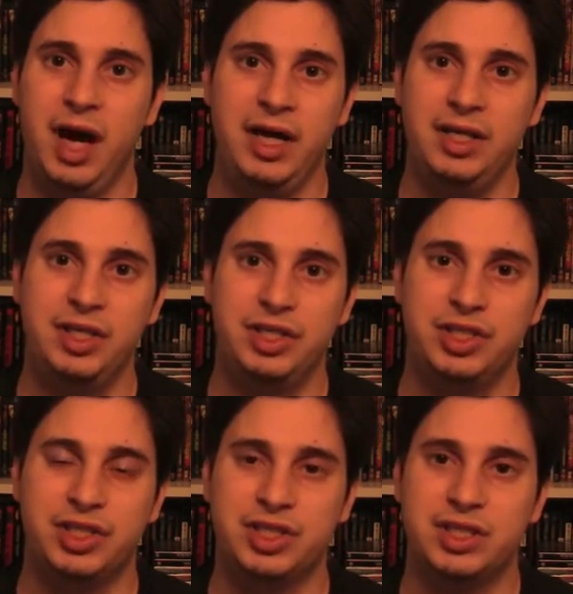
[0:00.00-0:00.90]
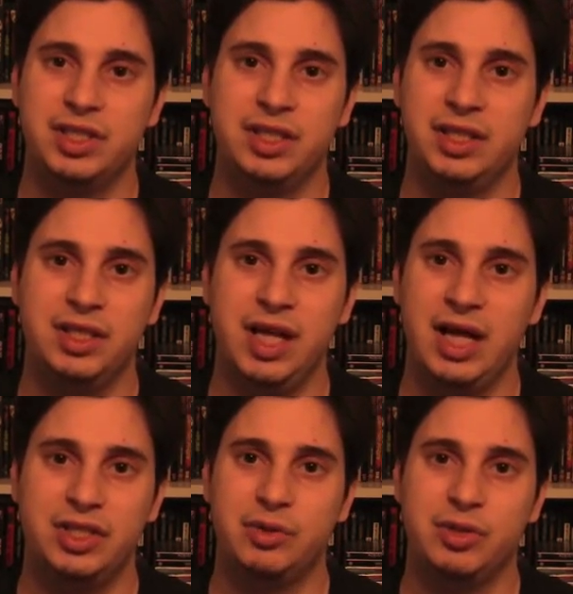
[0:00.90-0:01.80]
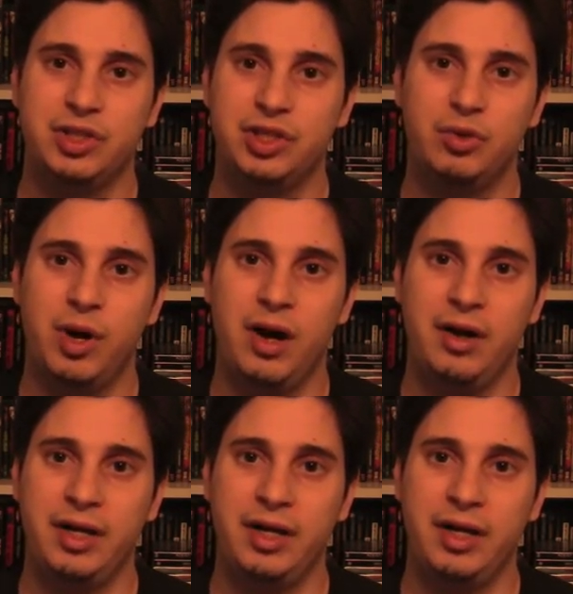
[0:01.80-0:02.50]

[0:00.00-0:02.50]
he's just not doing too well,